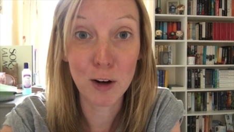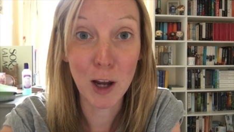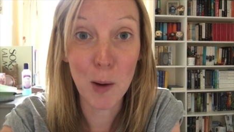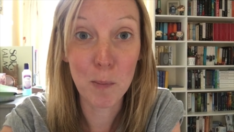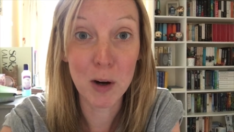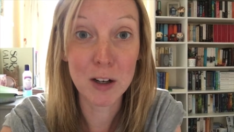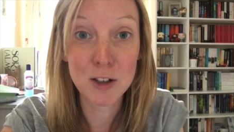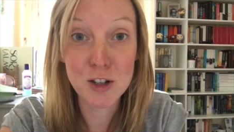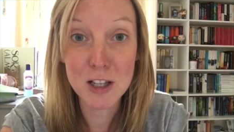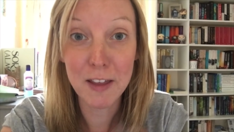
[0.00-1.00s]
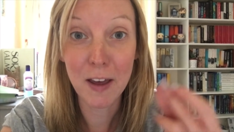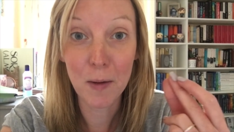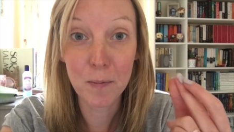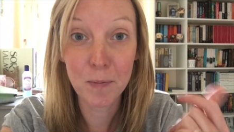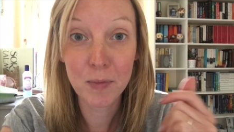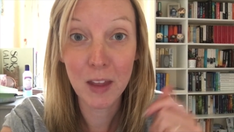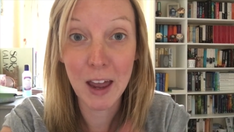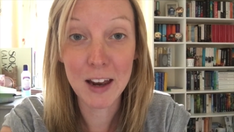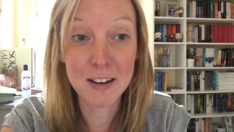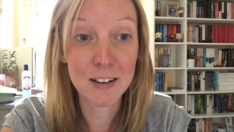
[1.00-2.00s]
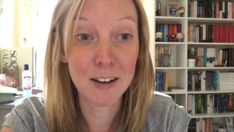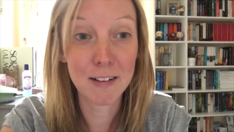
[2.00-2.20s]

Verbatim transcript: on a camera, just like that, and